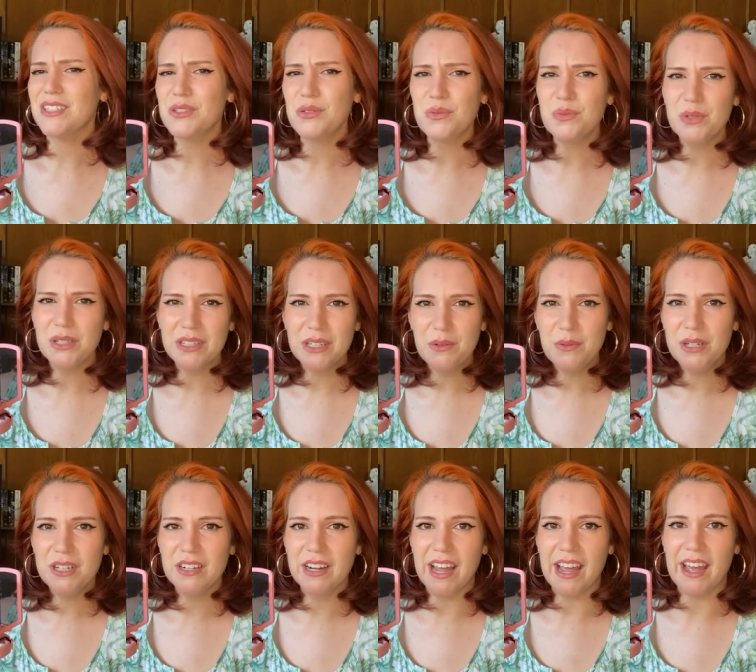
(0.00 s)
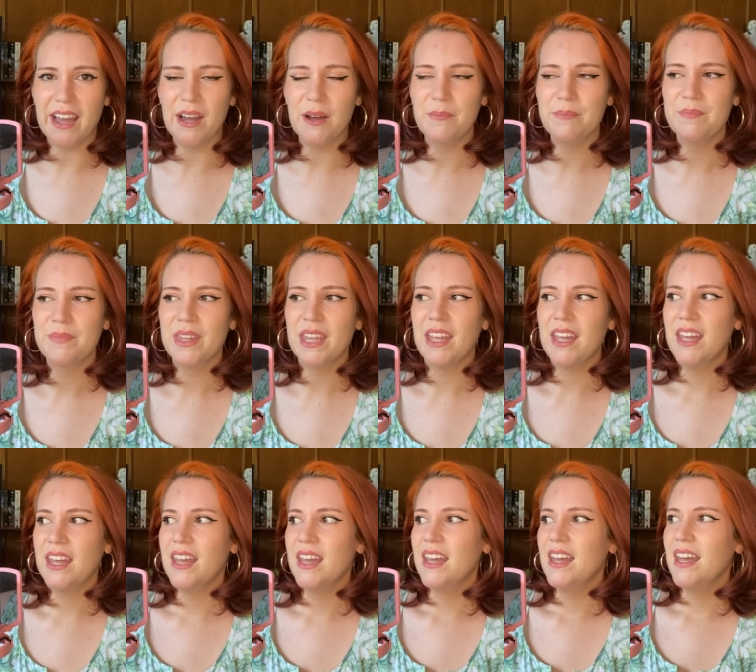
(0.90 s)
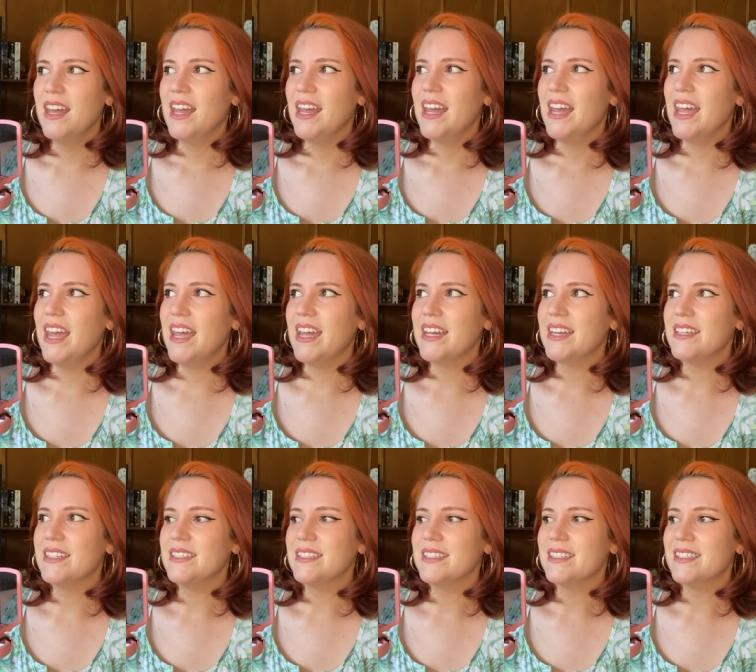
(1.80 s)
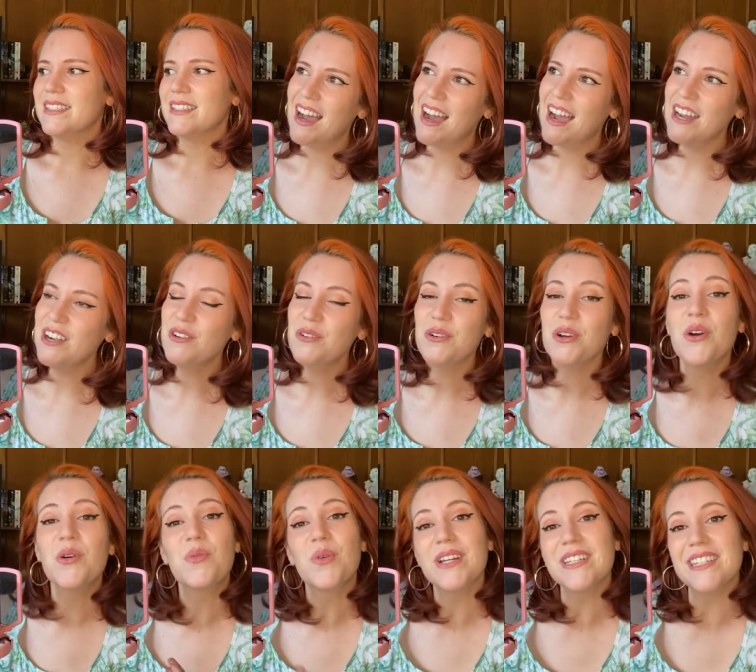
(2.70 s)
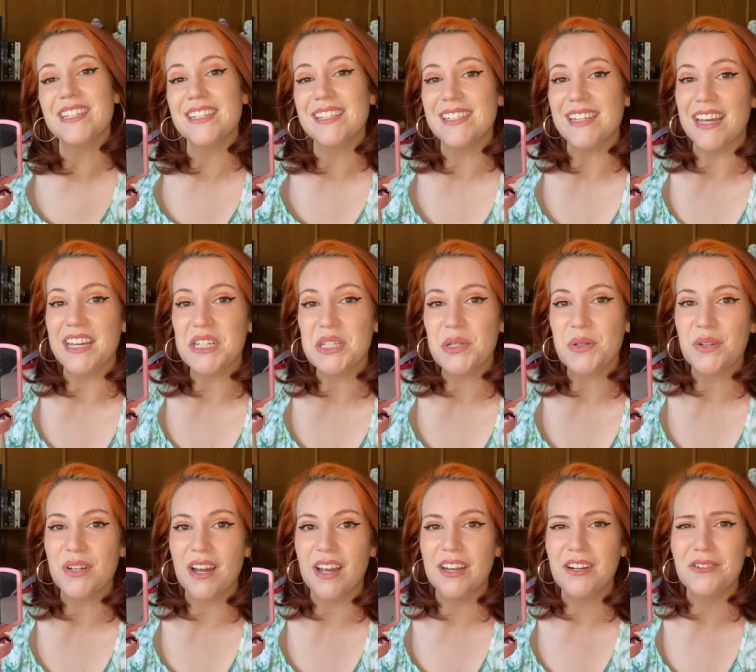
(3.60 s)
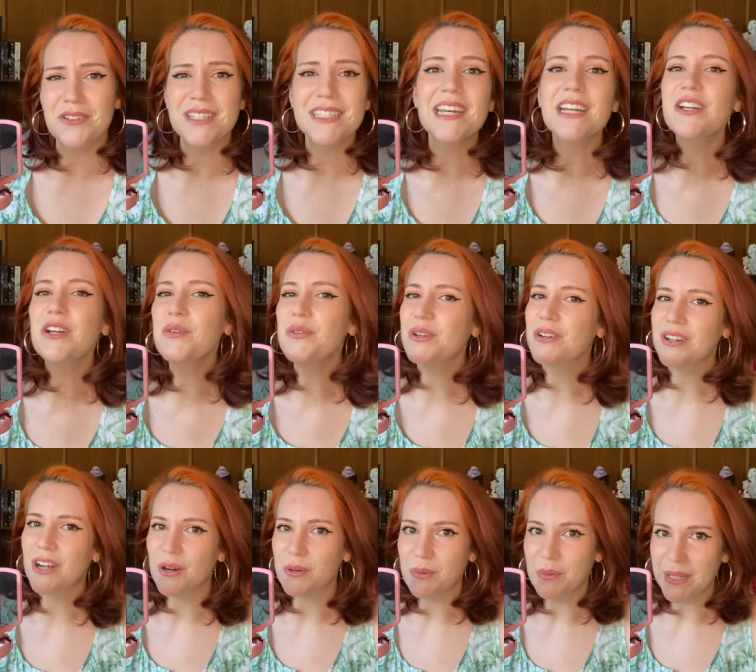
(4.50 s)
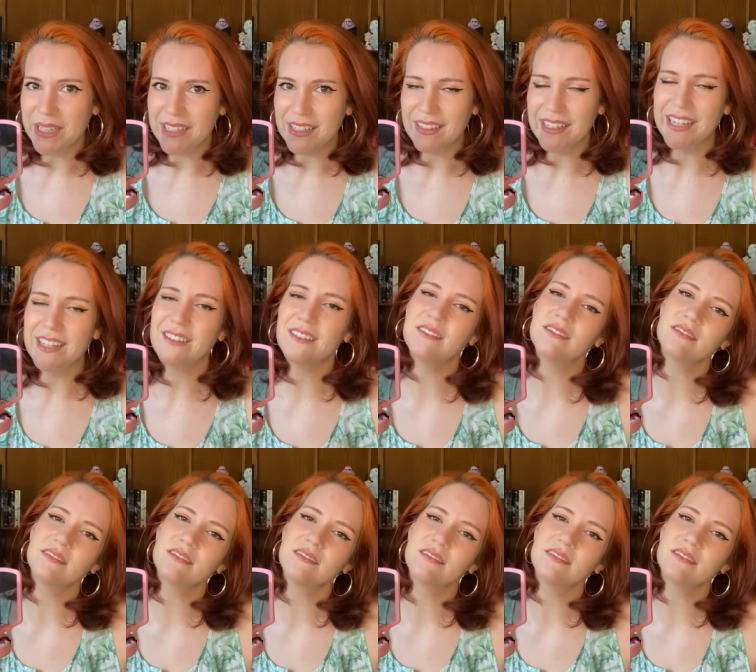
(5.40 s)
It's a really weird app. And I don't know what to say to an idol because I know they're not reading. Like,